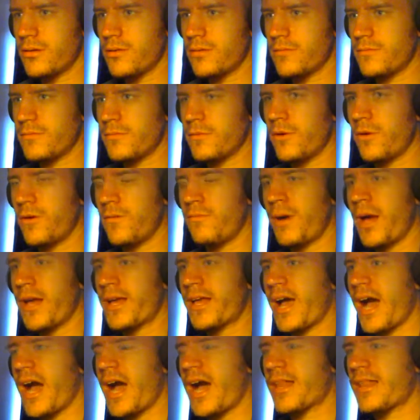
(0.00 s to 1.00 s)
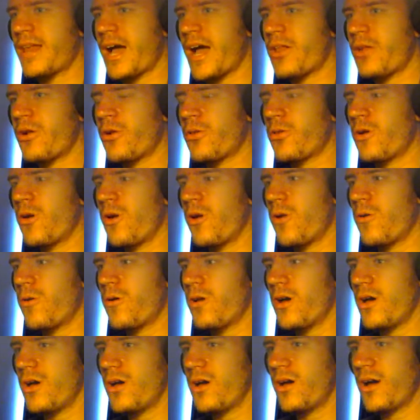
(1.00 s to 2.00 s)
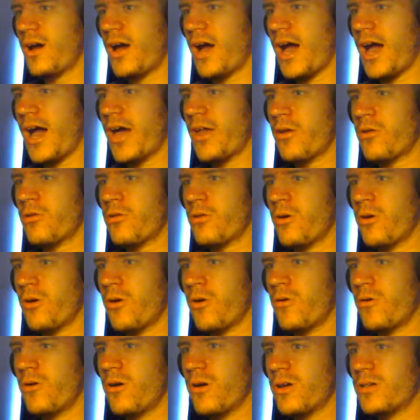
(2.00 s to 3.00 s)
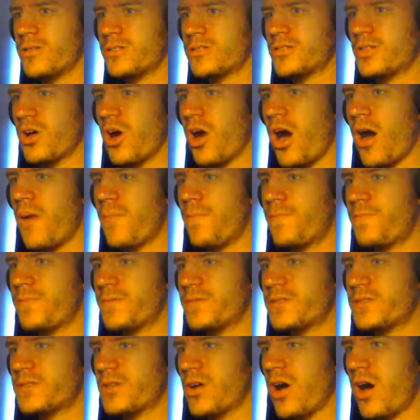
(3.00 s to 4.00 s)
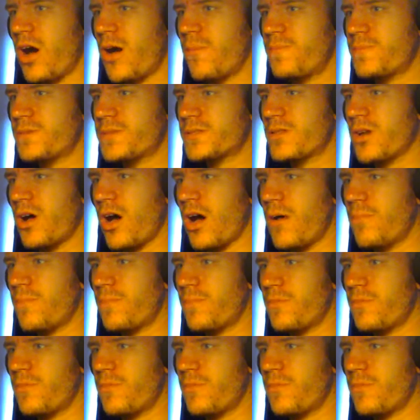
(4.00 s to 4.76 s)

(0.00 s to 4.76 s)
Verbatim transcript: Oh my god, I don't know. I don't know. Stop, stop, stop.